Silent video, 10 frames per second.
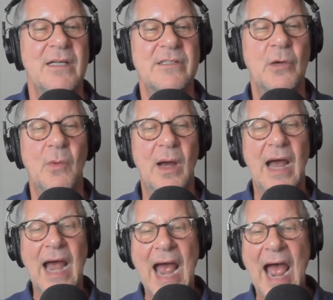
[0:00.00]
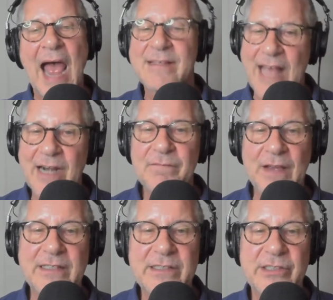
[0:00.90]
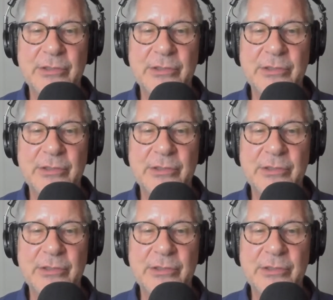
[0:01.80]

So, ha- has that affected you,